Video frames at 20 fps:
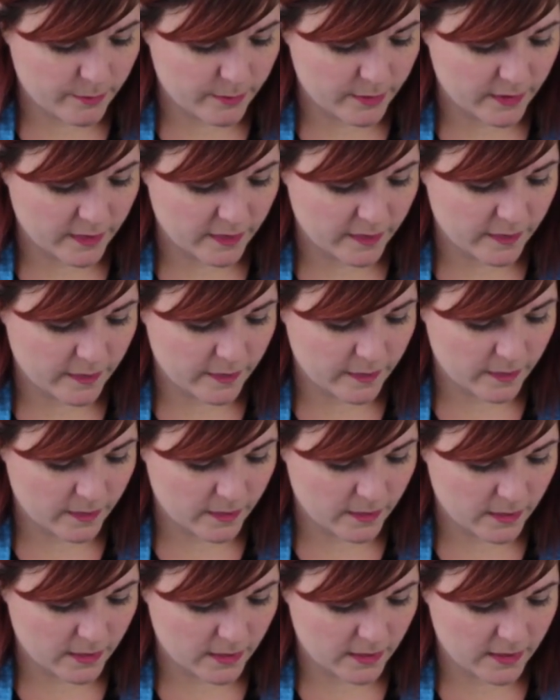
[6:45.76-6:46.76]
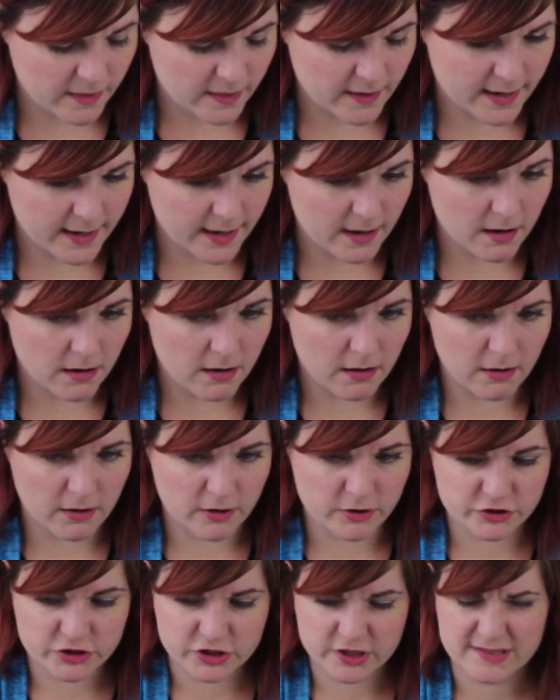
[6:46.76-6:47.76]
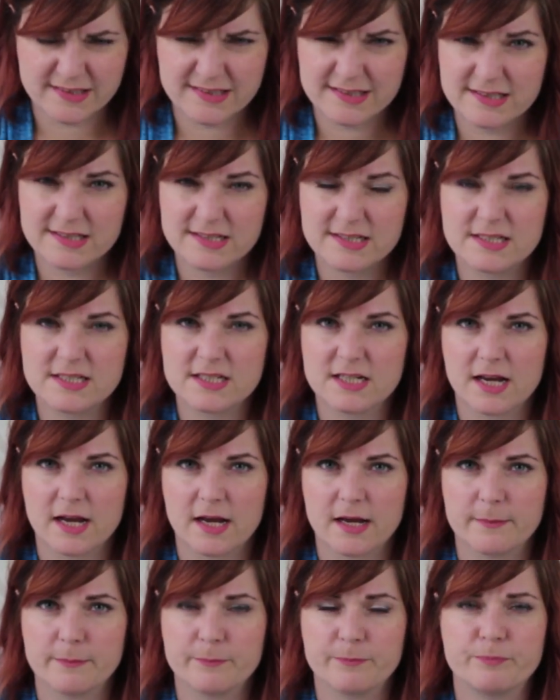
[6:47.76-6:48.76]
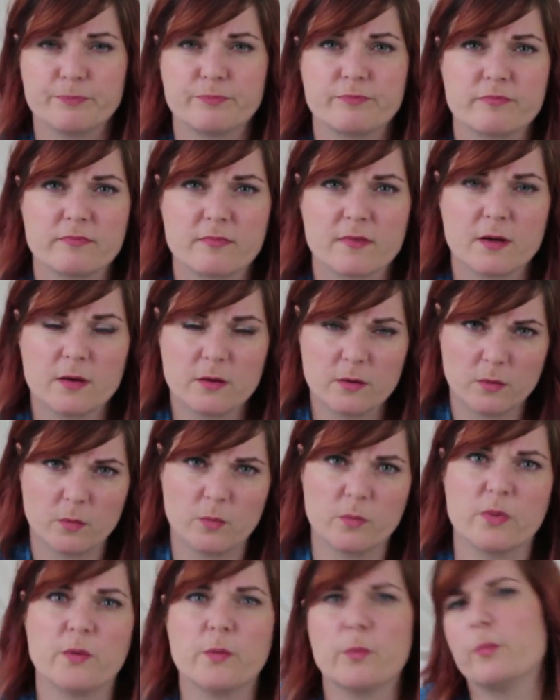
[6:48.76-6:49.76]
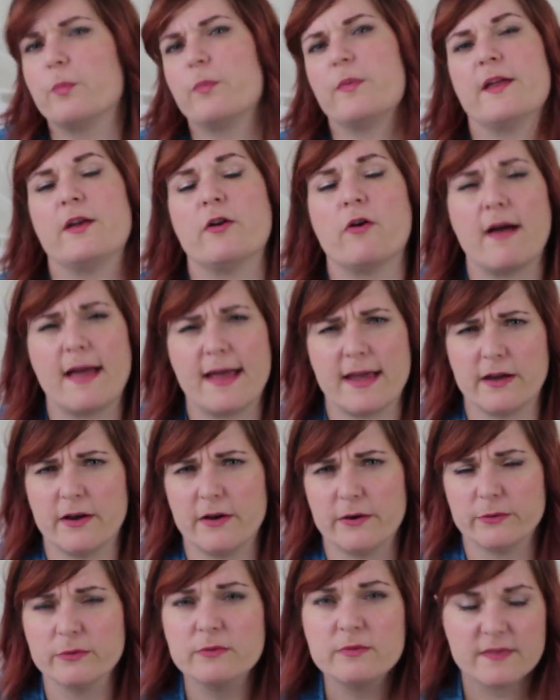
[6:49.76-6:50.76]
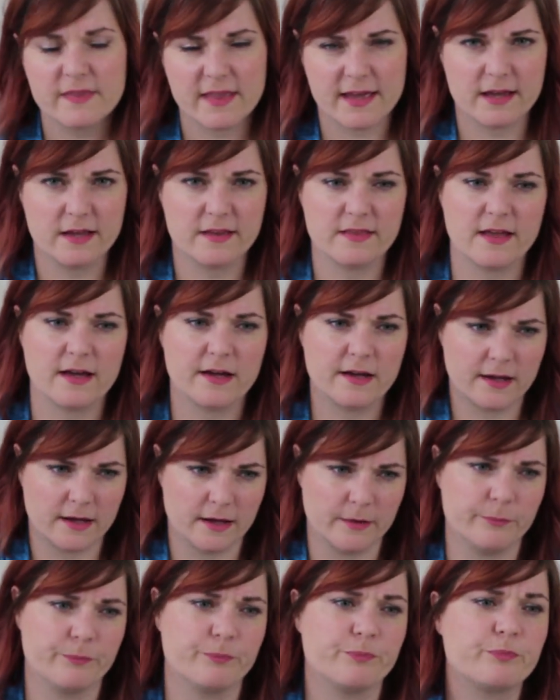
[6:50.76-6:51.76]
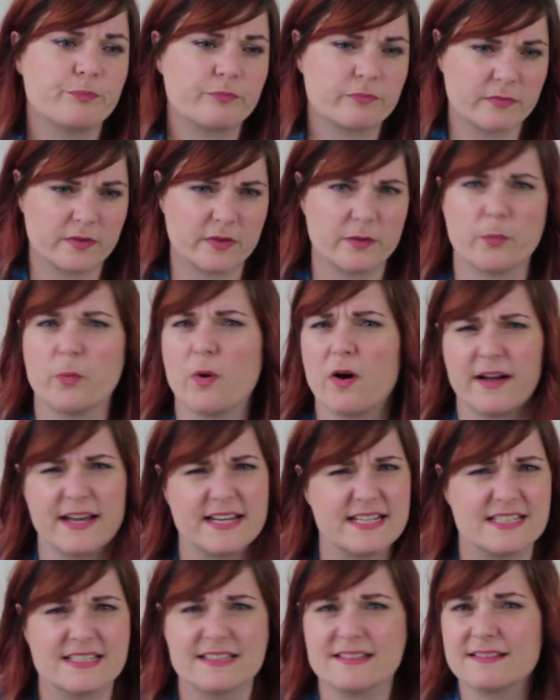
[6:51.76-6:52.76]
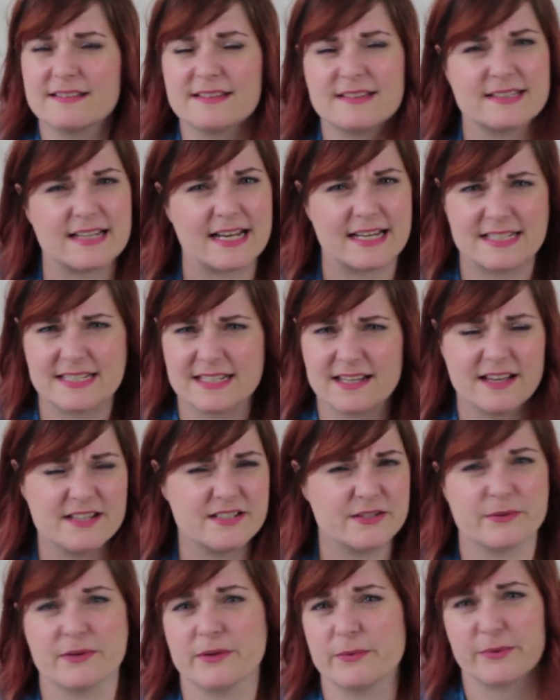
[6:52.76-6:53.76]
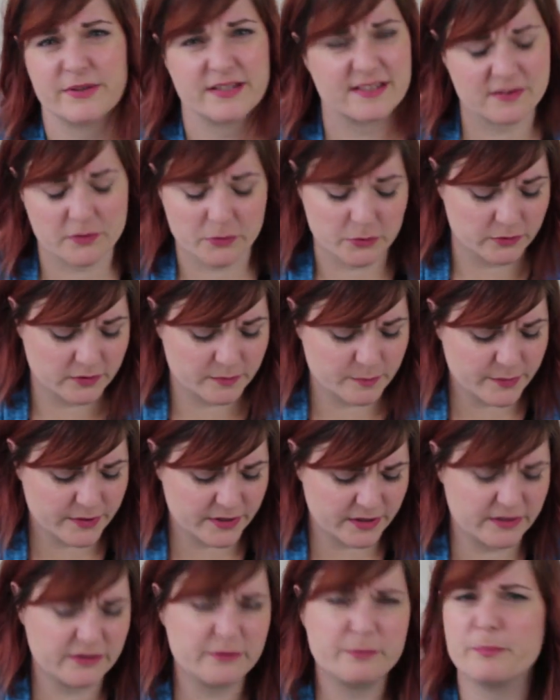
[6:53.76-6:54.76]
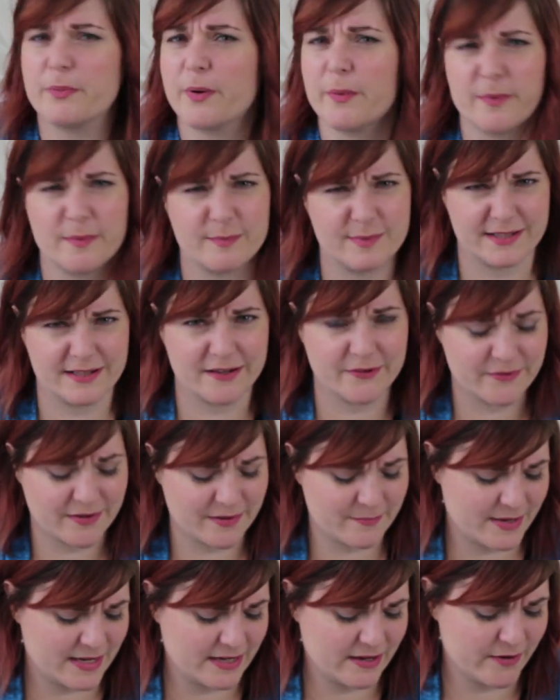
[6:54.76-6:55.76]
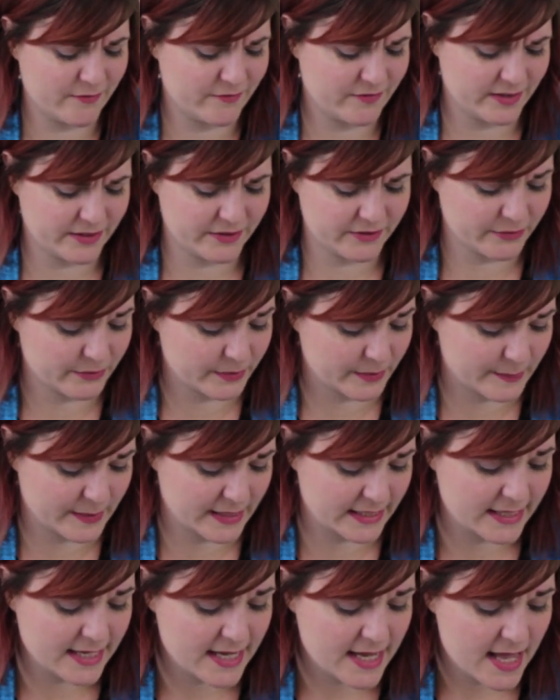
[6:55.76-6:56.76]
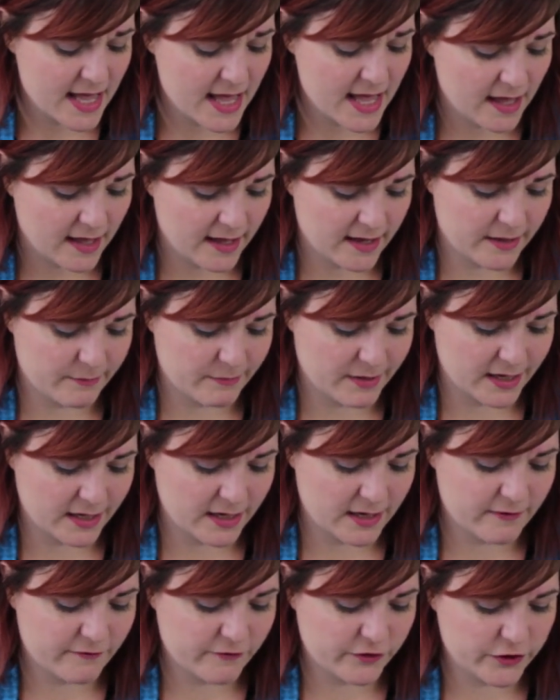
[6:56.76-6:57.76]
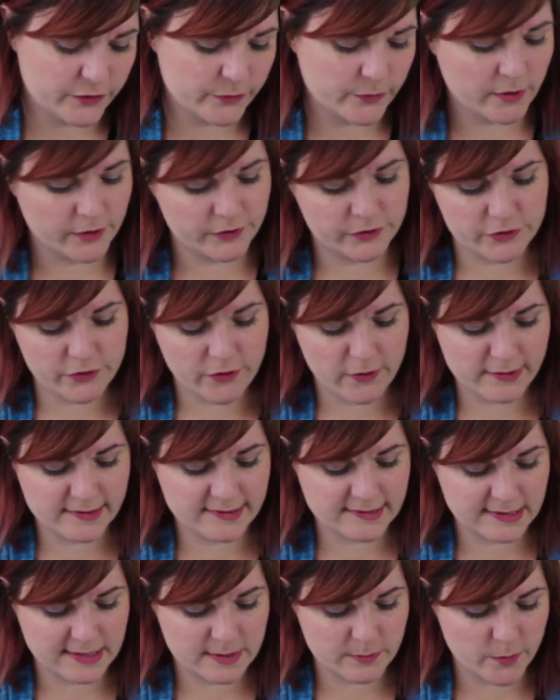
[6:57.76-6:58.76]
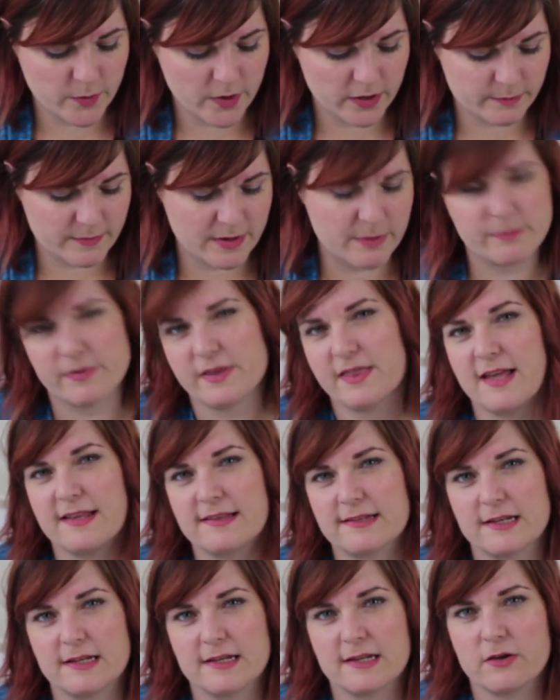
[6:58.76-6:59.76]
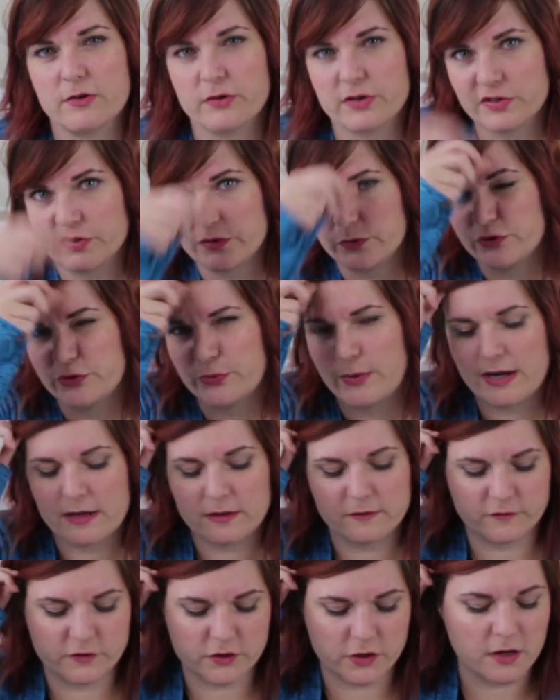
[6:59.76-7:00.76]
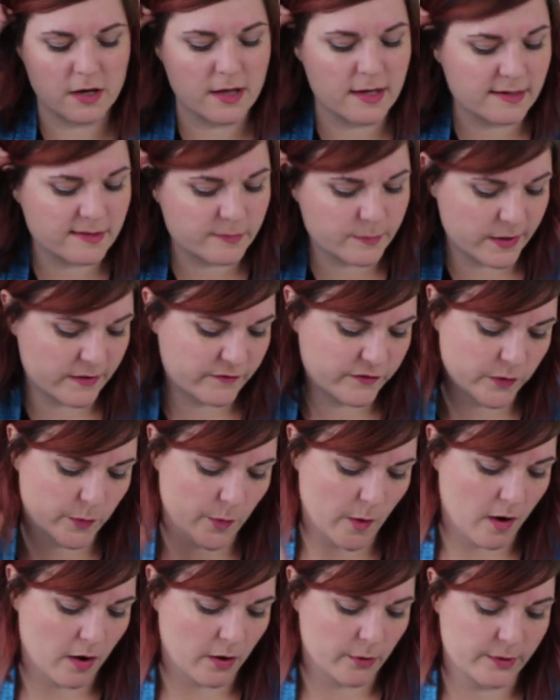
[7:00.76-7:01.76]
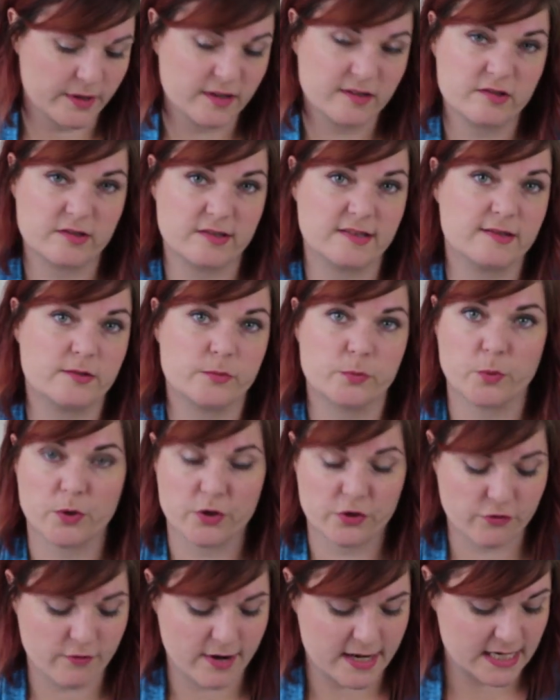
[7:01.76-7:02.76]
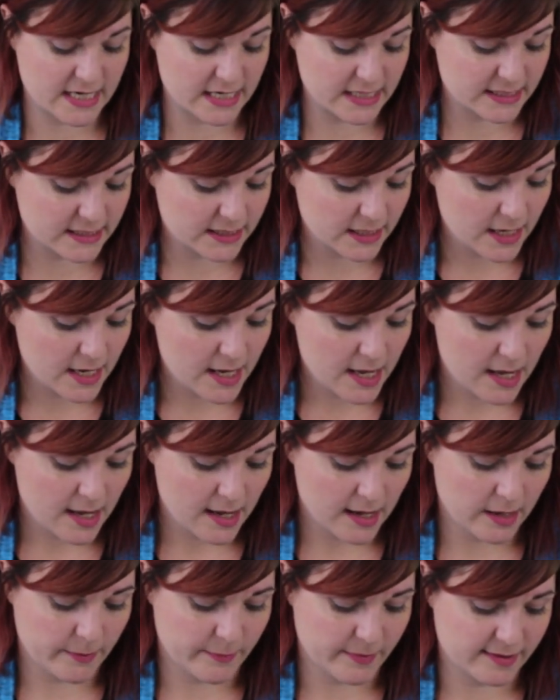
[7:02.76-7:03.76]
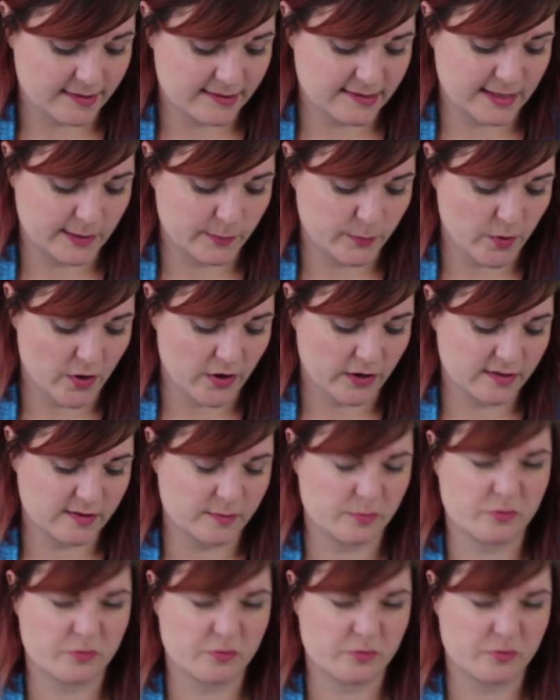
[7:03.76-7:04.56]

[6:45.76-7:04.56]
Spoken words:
but they are just they're not AO, they're that the wide standard. I don't know what it's called, but you probably know what I mean. Hopefully you know what I mean. And if you are not a Seamwork member, that's going to cost you $12, but if you are, it's just one credit. And Seamwork